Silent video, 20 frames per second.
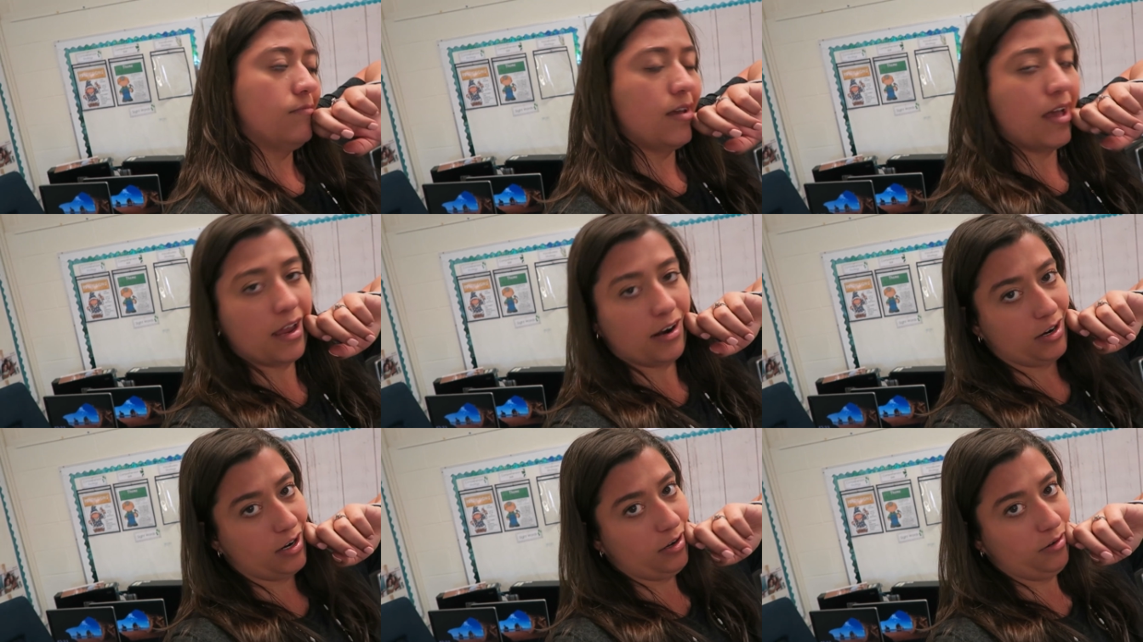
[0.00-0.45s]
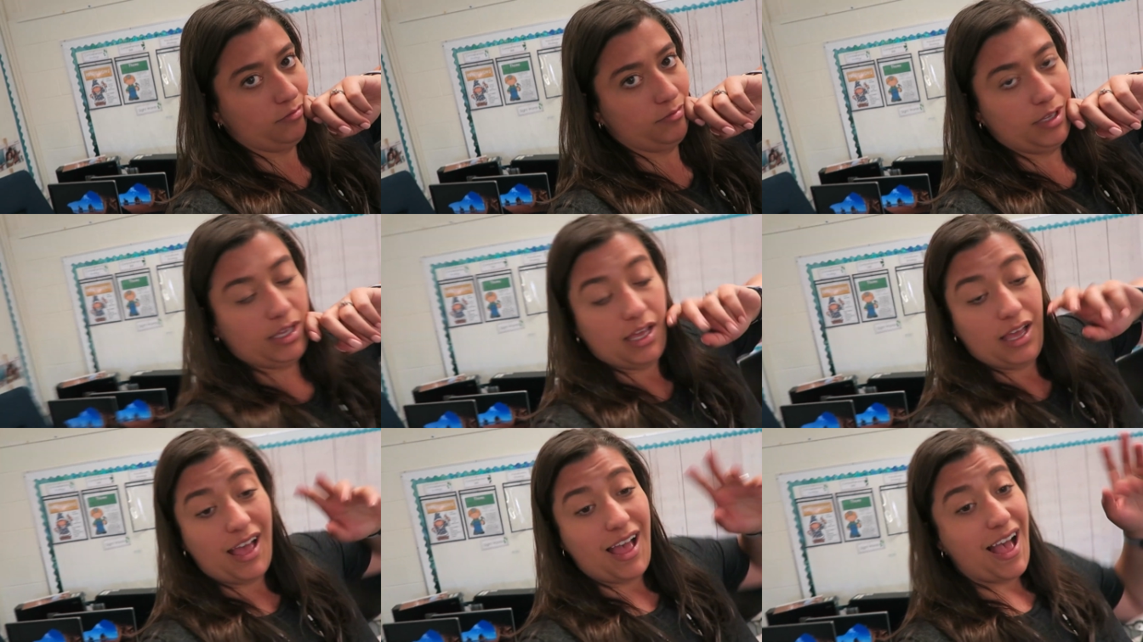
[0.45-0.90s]
I don't know.
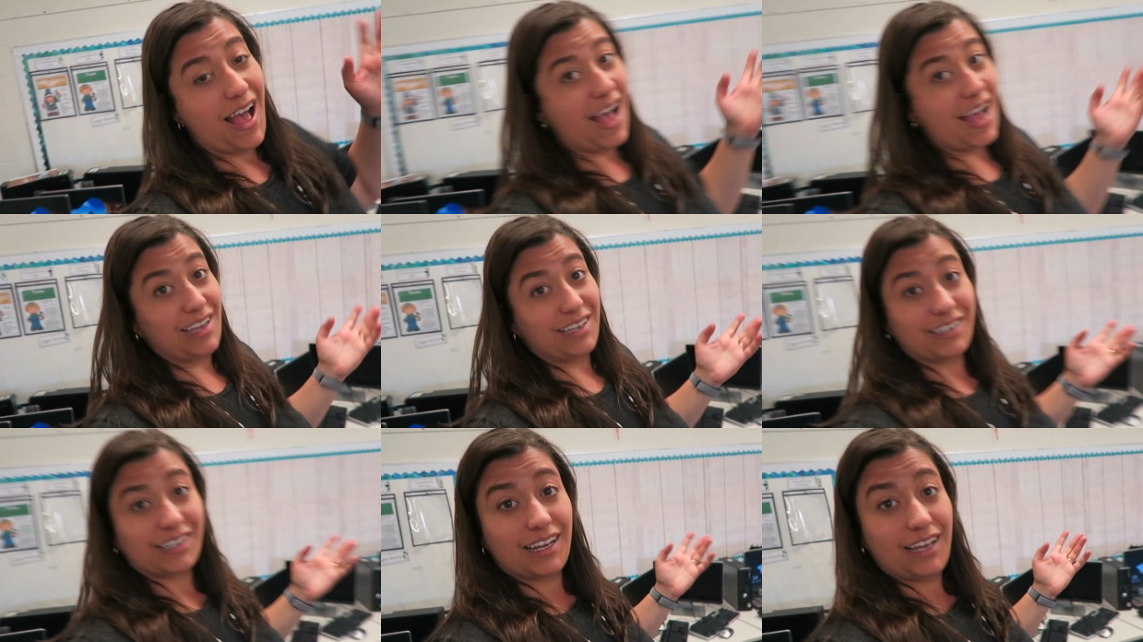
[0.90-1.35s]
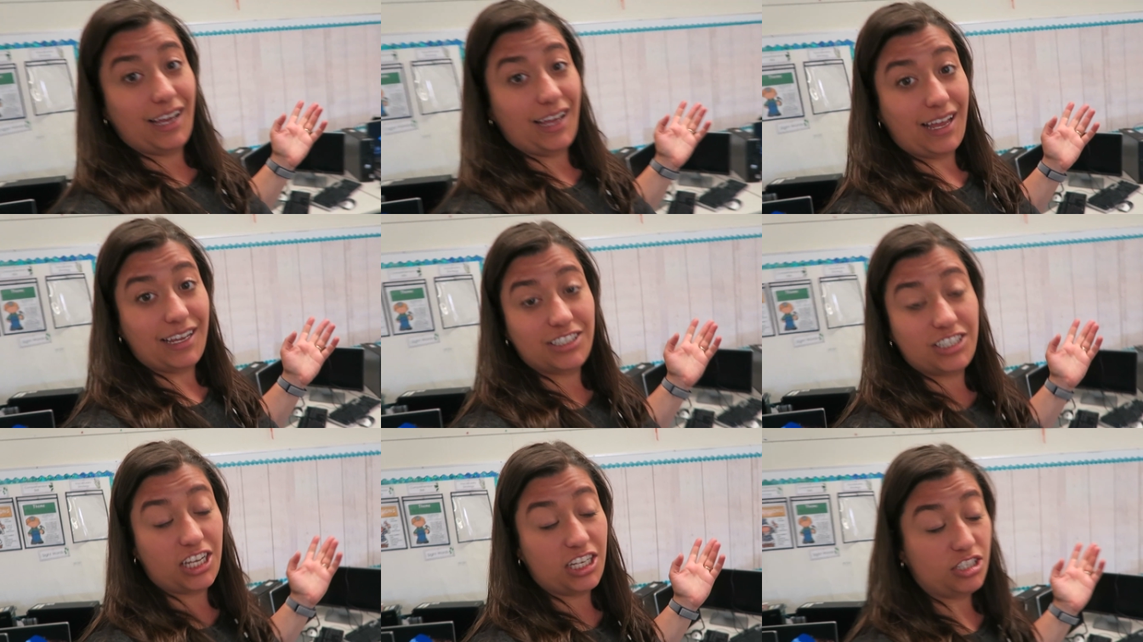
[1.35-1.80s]

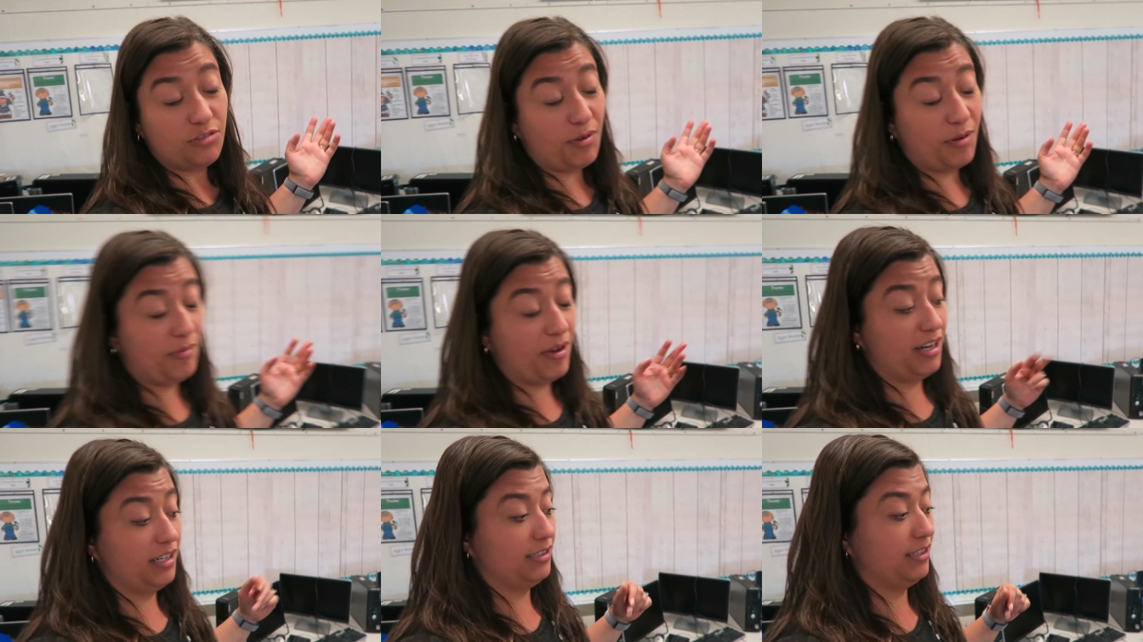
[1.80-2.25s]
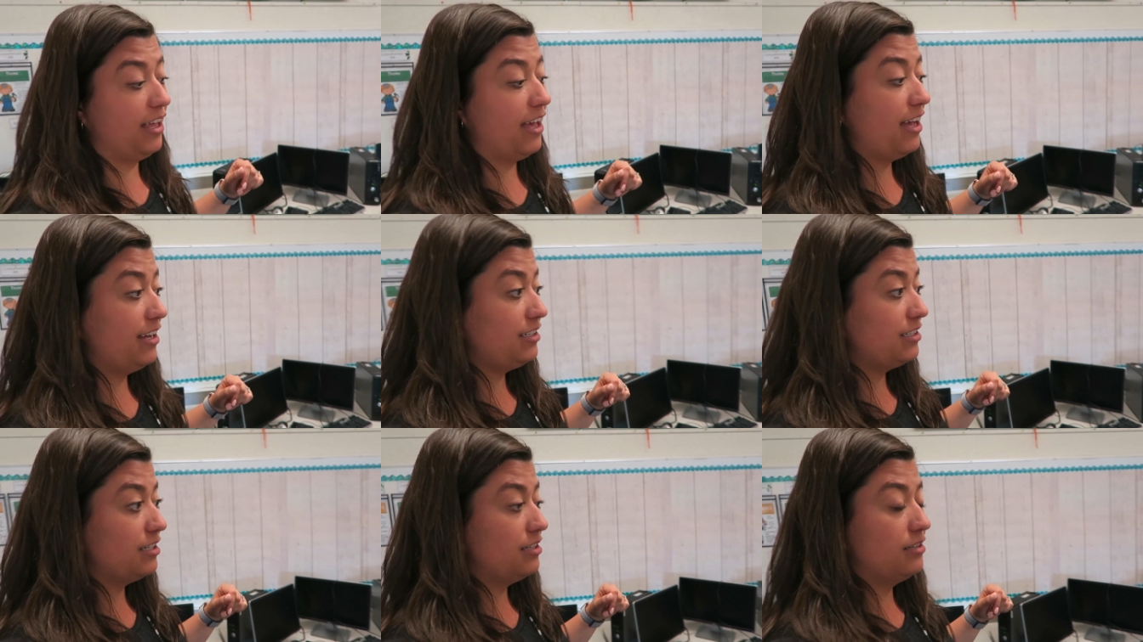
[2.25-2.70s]
I change my mind a
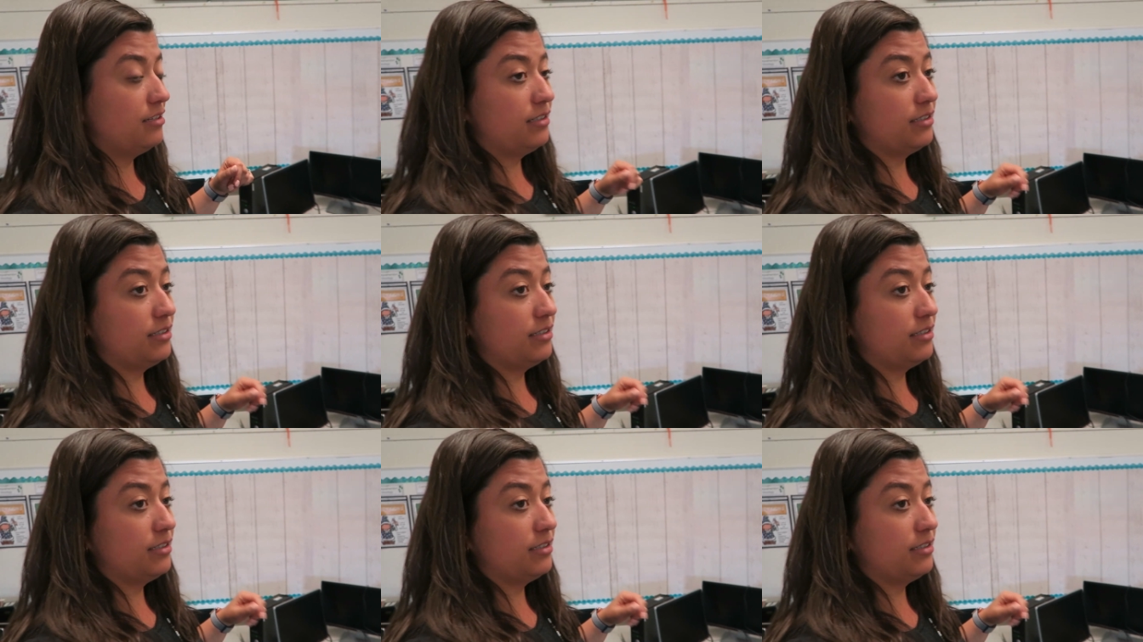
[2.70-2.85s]
lot,